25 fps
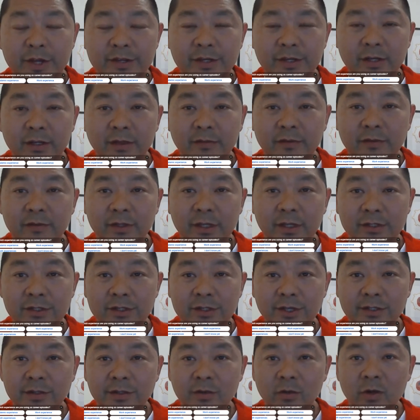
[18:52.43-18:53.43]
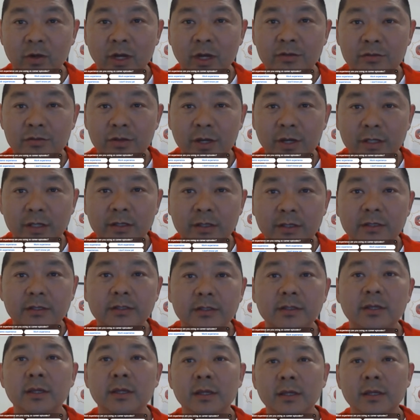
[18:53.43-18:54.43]
especially if they just
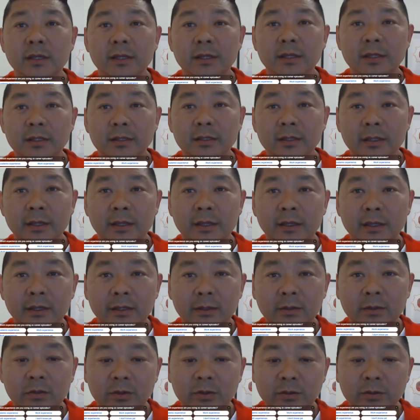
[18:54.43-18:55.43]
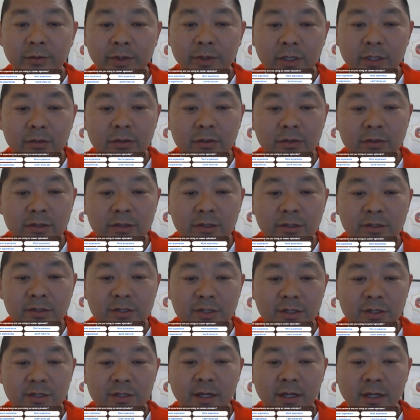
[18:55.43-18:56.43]
graduated, they could be
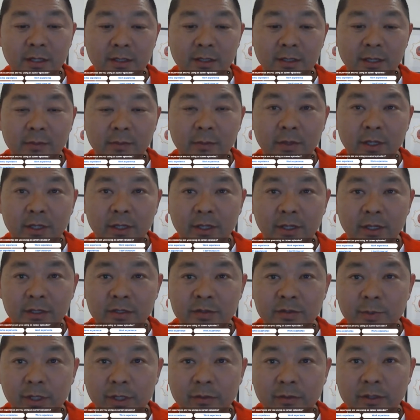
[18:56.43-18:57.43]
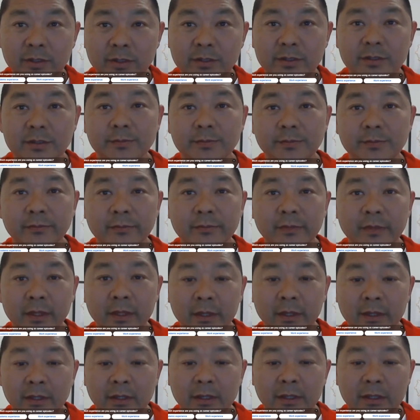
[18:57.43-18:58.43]
using just academic experience.
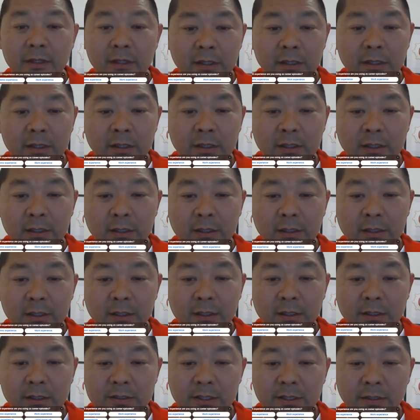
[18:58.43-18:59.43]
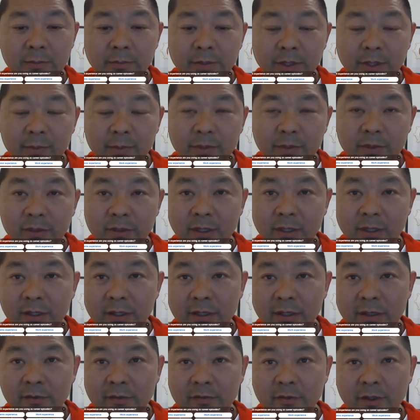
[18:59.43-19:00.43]
Some people,
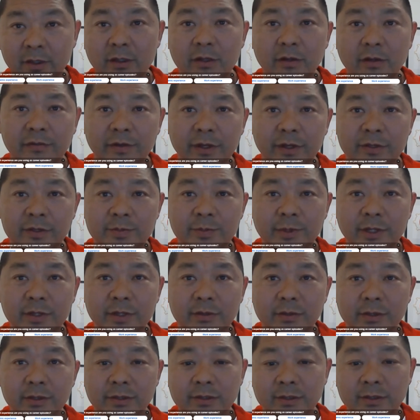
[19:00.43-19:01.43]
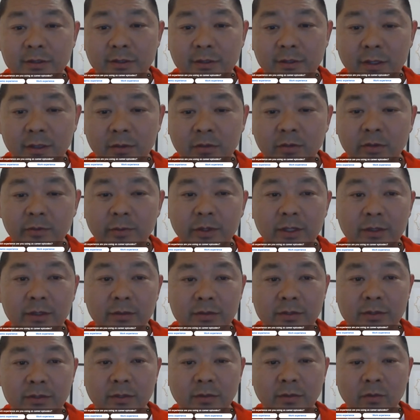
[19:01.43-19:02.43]
they have a lot of experience, they could
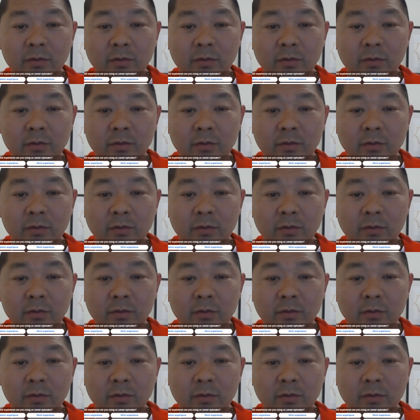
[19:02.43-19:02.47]
be